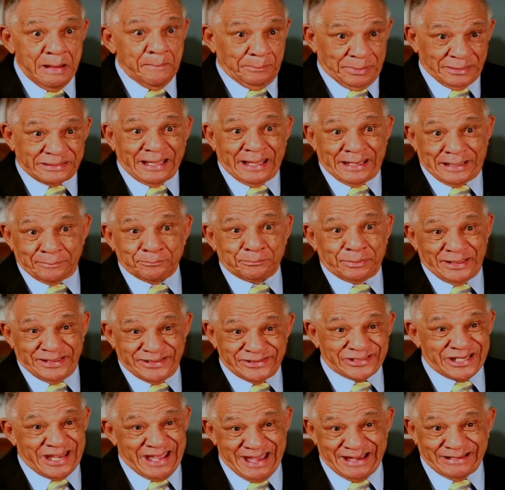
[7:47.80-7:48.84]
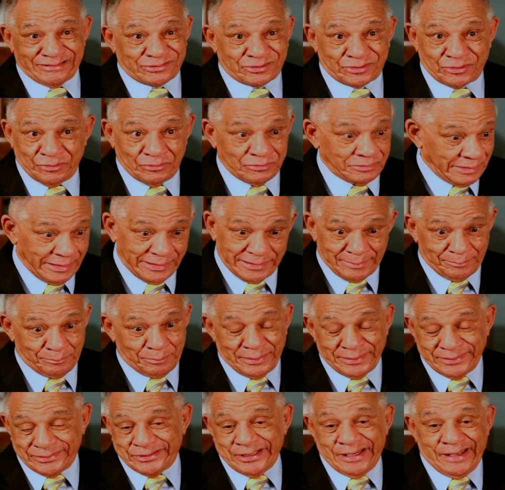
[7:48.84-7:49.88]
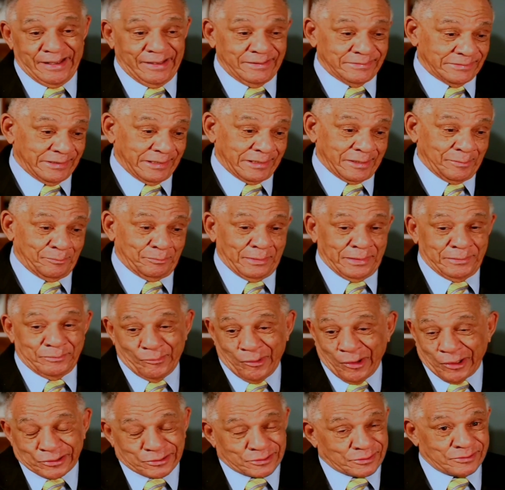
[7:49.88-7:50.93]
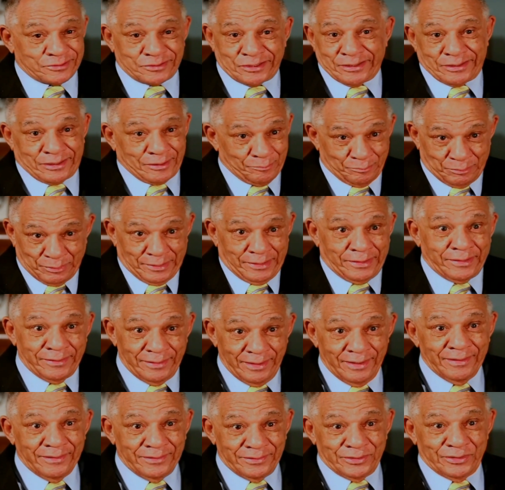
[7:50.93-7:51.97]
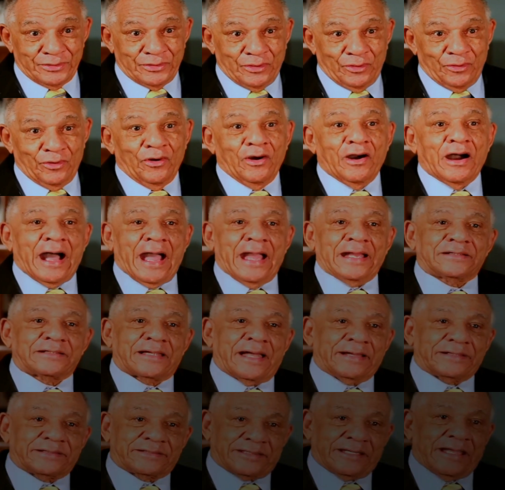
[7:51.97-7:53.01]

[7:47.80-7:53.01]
But they can play jazz too. They can play jazz, they can play marches, they can play, you know, I like